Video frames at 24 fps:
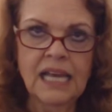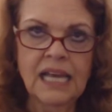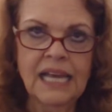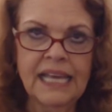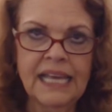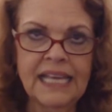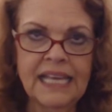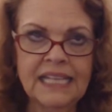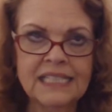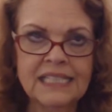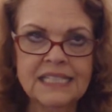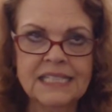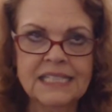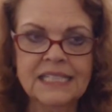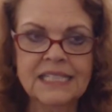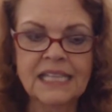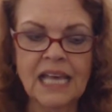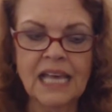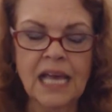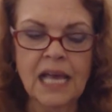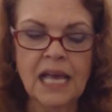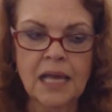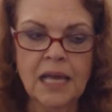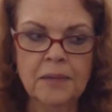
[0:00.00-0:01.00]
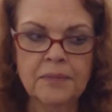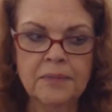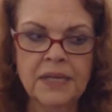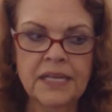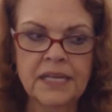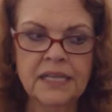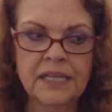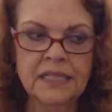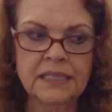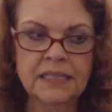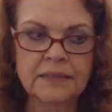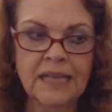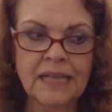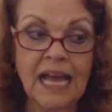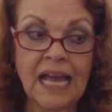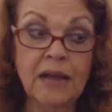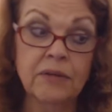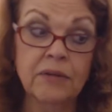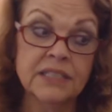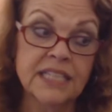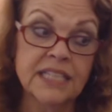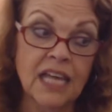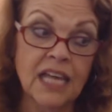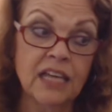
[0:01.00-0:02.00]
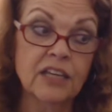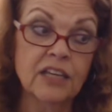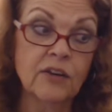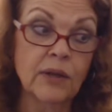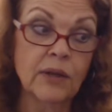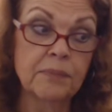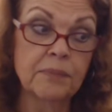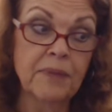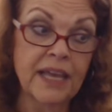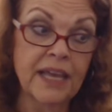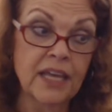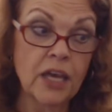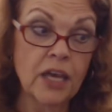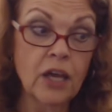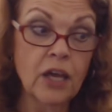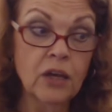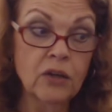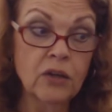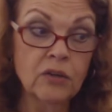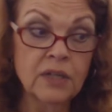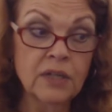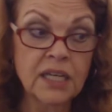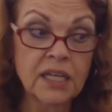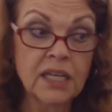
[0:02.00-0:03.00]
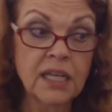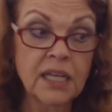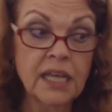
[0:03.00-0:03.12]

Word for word: it's, um, I will tell you on my own,